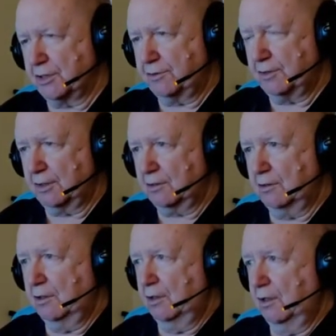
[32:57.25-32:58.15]
I think.
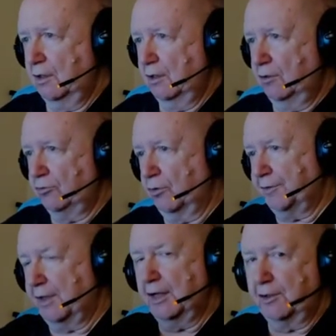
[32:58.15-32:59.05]
So at
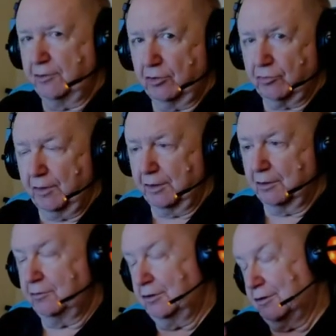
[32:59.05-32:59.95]
the end of this video,
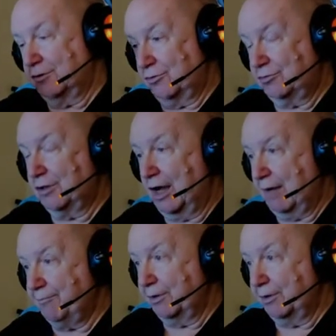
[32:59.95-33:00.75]
you can just stop.